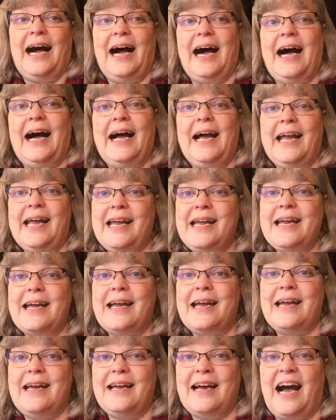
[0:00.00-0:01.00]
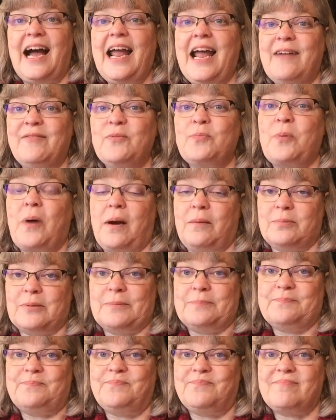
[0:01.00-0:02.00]
I I have a
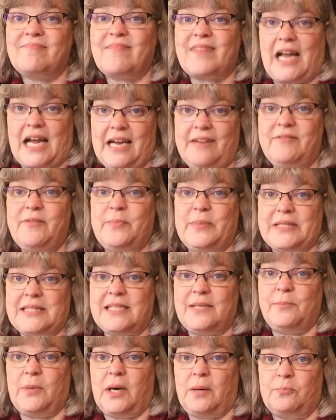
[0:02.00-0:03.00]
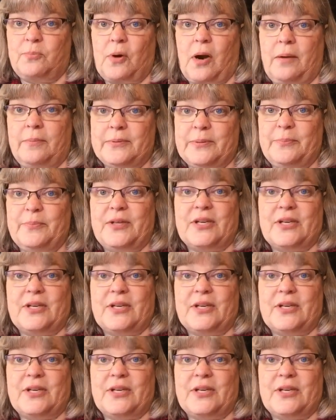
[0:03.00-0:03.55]
problem. I have a Bitsy Bob problem.